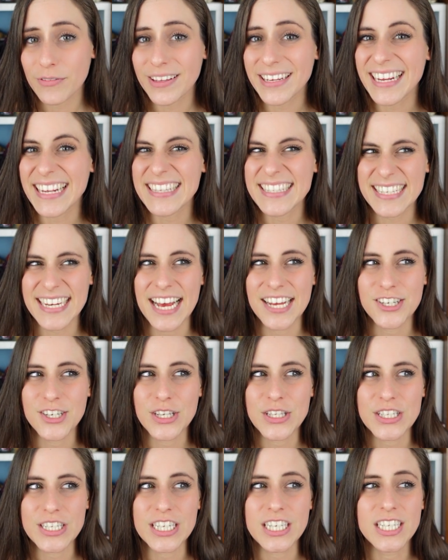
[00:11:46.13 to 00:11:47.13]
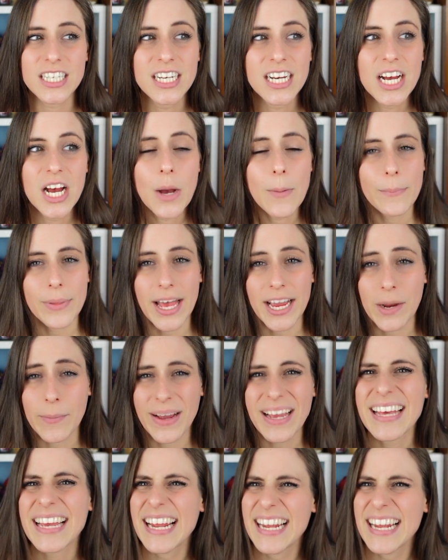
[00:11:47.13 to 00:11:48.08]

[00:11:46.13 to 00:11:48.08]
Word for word: Like it's not just a black and white,